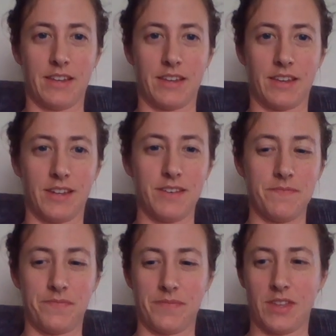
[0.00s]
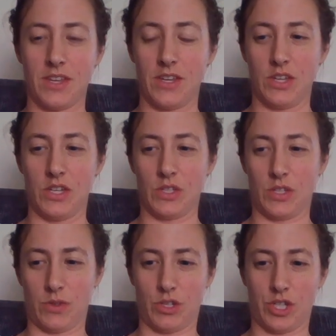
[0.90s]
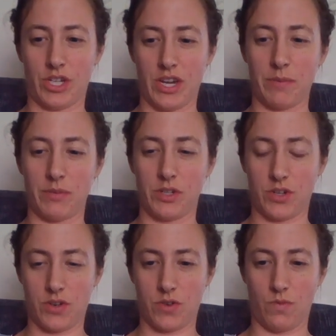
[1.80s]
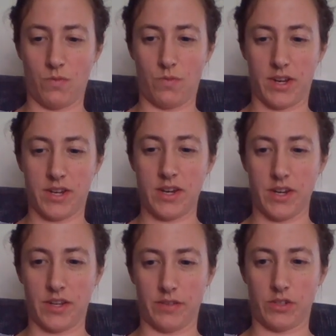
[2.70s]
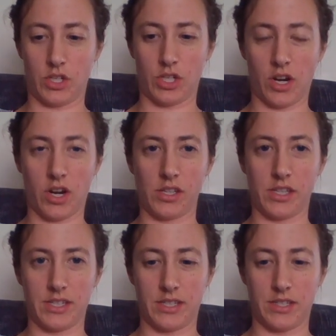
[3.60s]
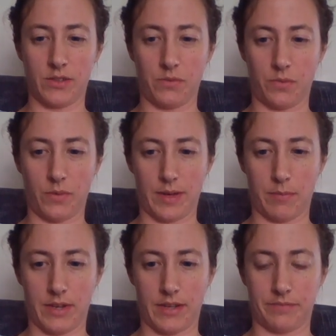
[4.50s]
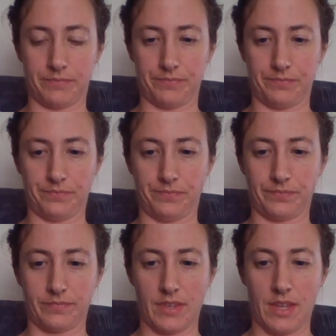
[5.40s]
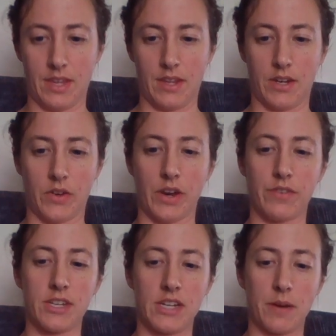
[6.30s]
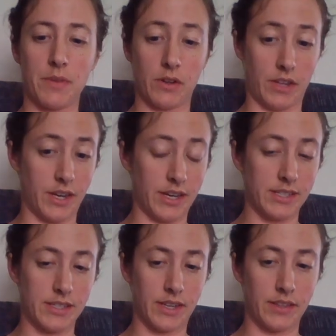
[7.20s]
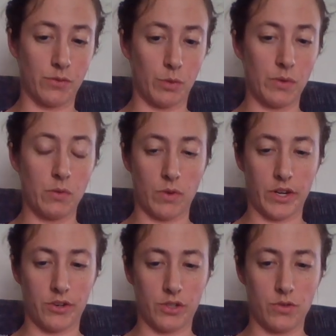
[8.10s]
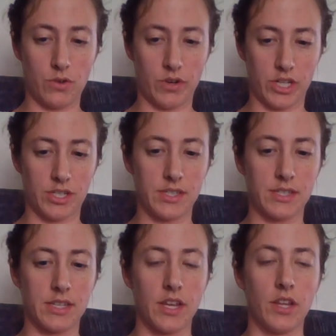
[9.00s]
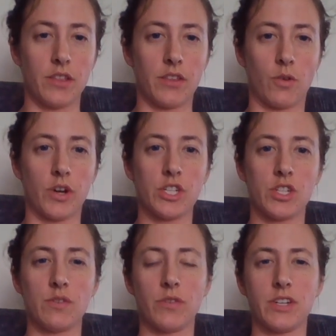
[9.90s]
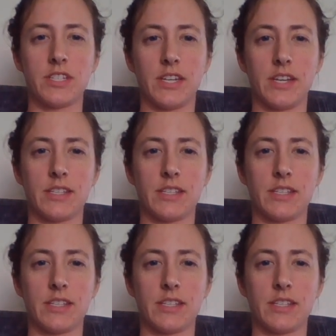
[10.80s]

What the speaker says: Okay, so chapter 1 of Charlotte's Web. Now every time that, like I said, there will be 1 or 2 questions. The question for today is